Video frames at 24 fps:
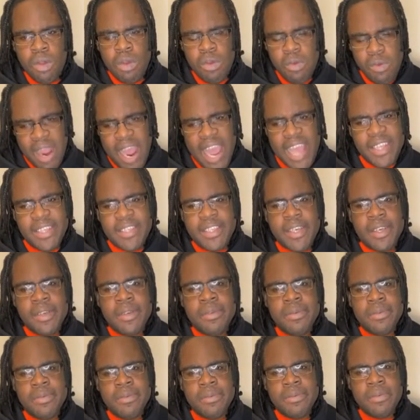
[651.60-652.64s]
right?
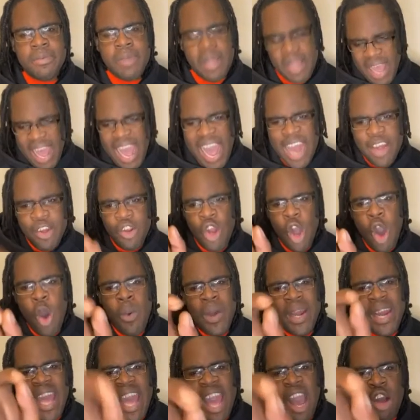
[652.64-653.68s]
And no
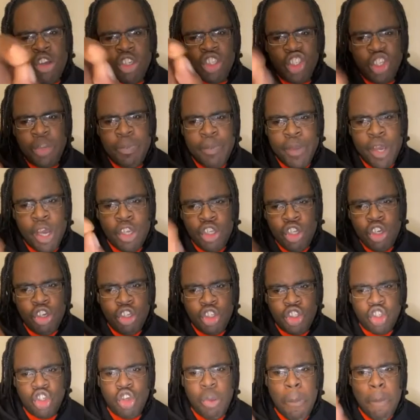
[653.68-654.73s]
one else should be on
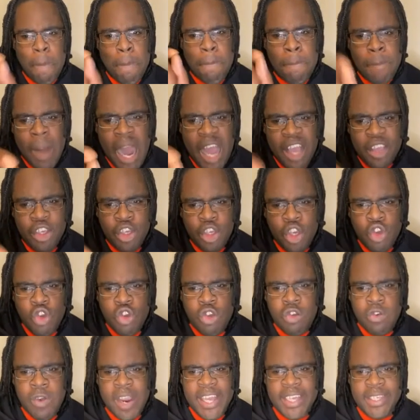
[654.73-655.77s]
YouTube but
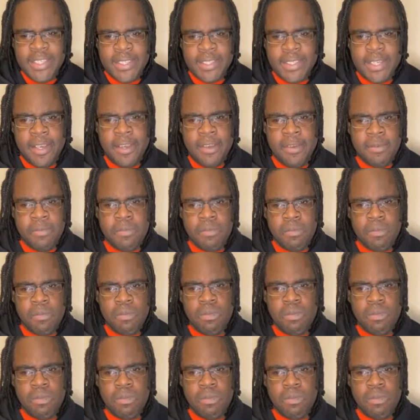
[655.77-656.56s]
you, Gracie,